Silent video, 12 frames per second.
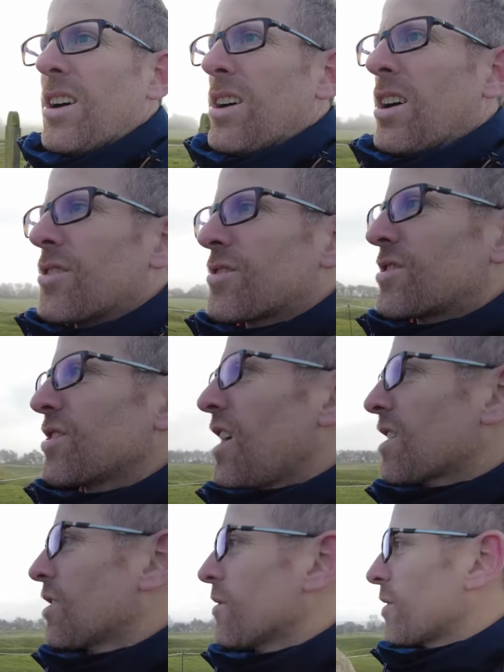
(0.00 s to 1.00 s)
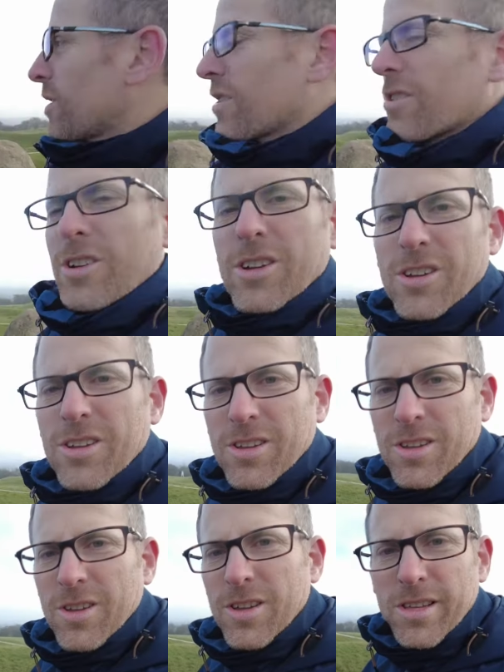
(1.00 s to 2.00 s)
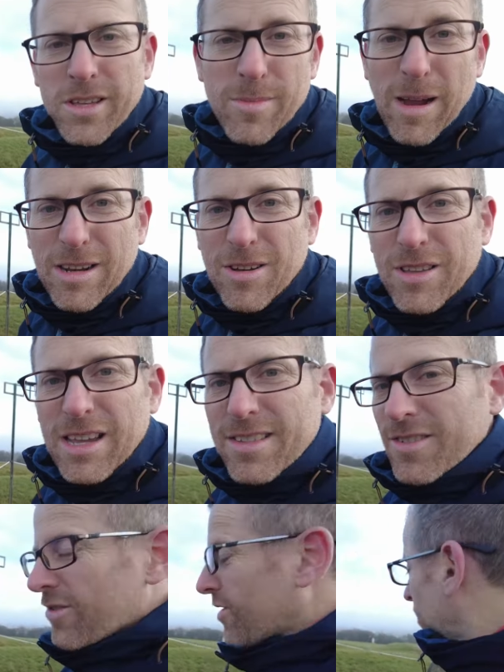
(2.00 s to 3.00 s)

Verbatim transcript: Well, there's a dog over there. He might know the answers.